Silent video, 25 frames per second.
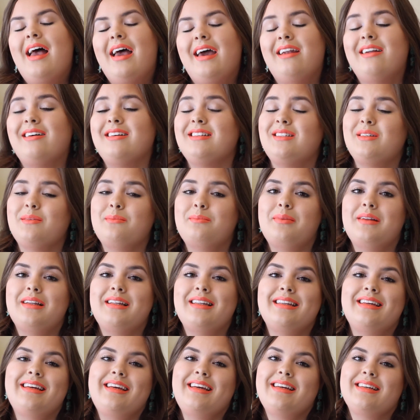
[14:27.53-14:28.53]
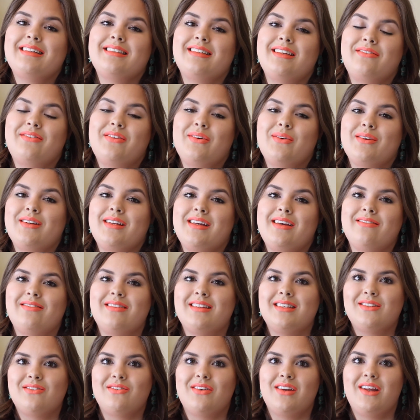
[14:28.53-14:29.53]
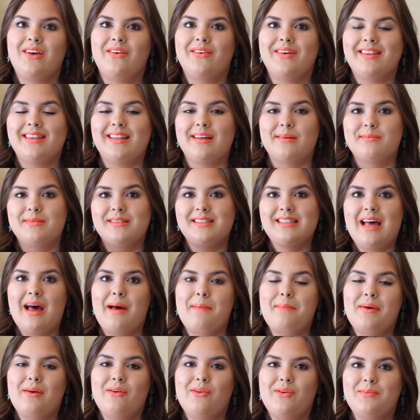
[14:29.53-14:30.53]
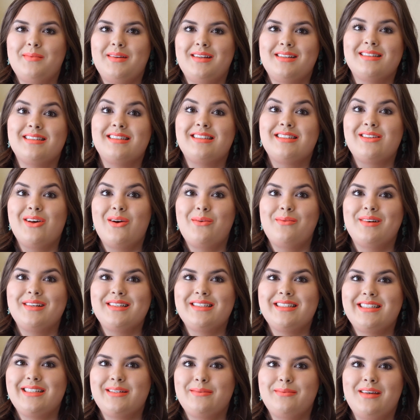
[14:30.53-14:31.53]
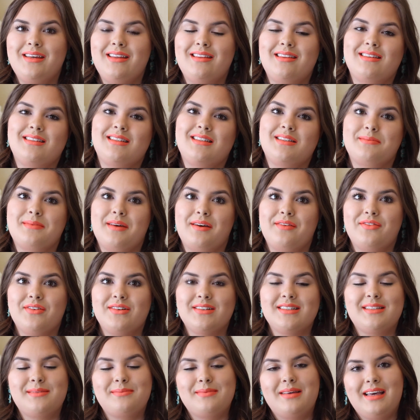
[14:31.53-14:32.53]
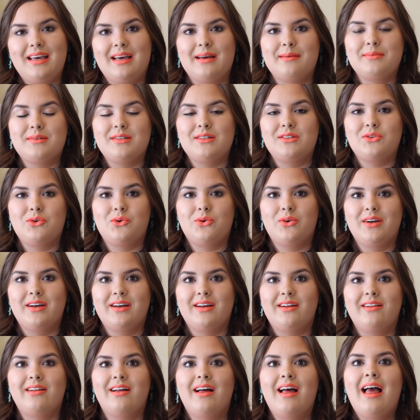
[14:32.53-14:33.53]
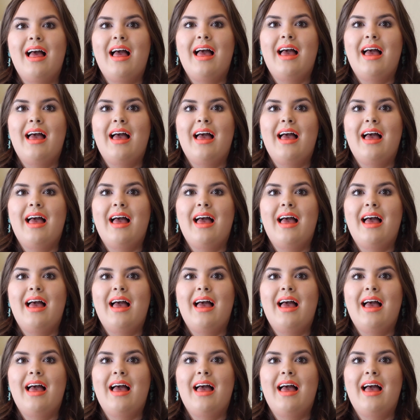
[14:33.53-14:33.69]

And also please, if you would give this video a thumbs up, it would mean so much to me. This is my first makeup tutorial.